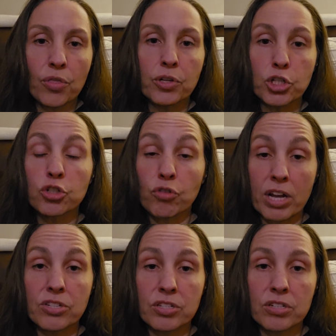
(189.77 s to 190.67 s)
the
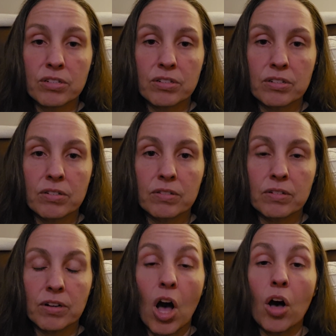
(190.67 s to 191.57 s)
stress
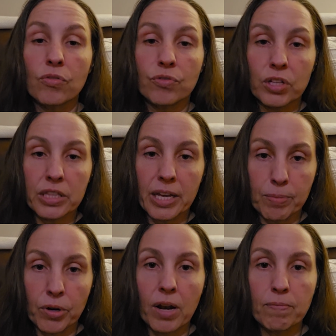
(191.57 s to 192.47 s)
of
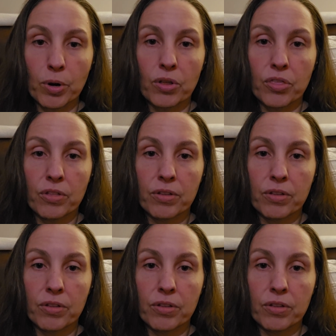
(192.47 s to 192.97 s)
labor and birth.